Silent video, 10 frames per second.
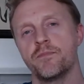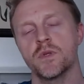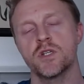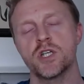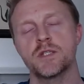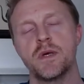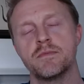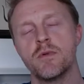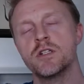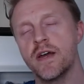Shakespeare's
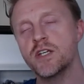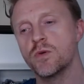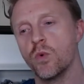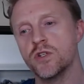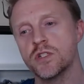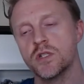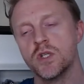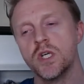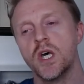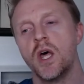motivation was.
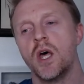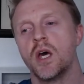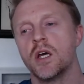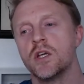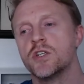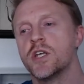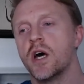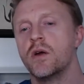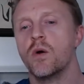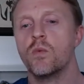
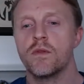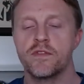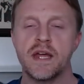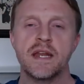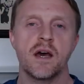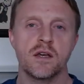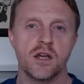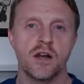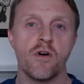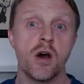So then it kind
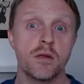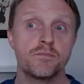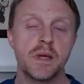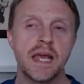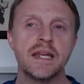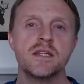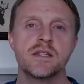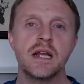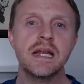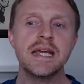of begins to
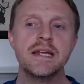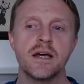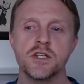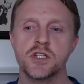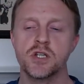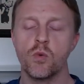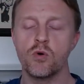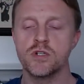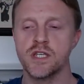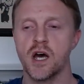lead us
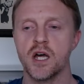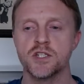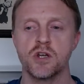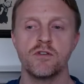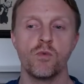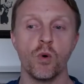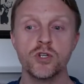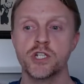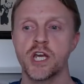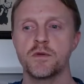towards the answer of, was
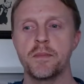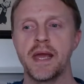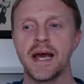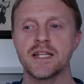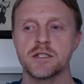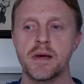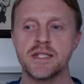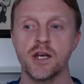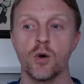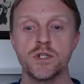Shakespeare being anti-Semitic,
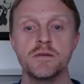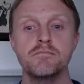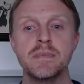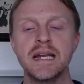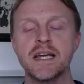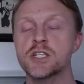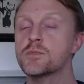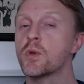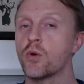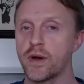or was he merely
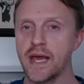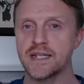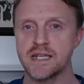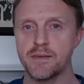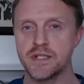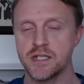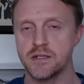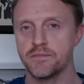exploring anti-Semitism?